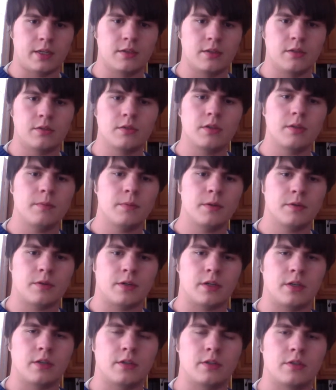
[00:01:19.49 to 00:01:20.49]
Don't get me
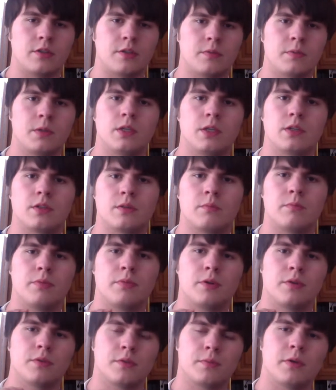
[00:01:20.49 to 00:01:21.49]
wrong. Just because I'm
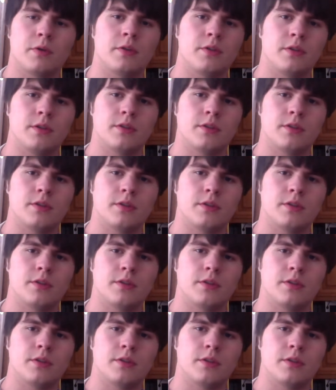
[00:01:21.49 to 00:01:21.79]
postponing